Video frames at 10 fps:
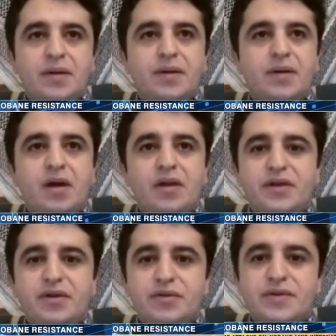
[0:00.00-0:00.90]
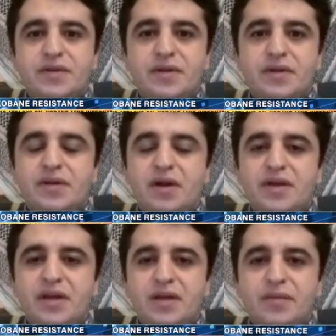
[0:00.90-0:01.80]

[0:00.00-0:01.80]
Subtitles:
in all the news that they are talking